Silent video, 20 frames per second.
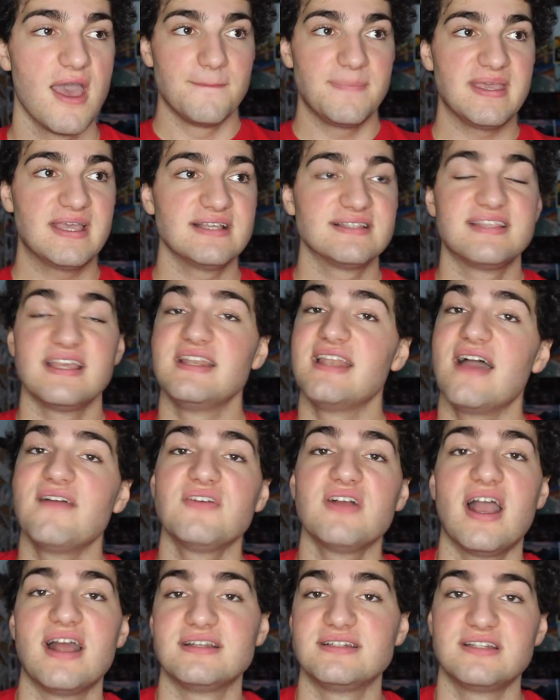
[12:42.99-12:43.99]
because they
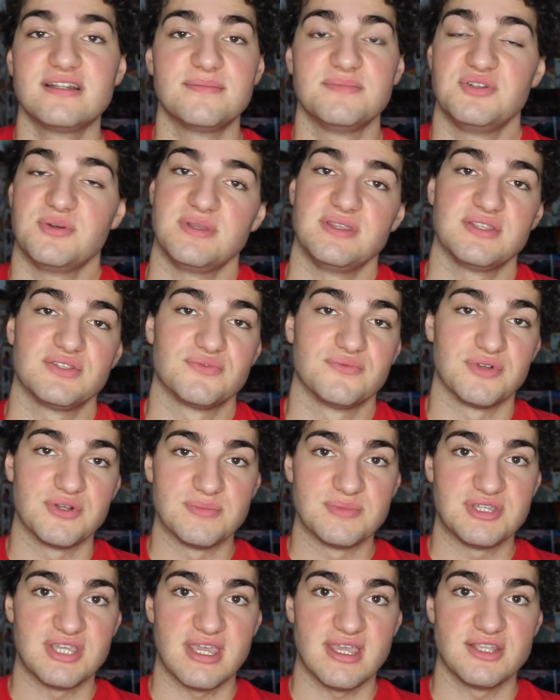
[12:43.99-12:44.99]
never ended up doing this
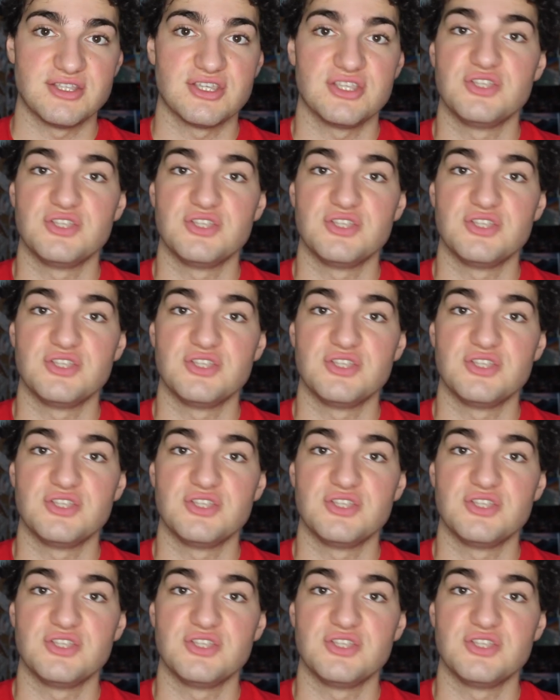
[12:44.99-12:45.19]
room change,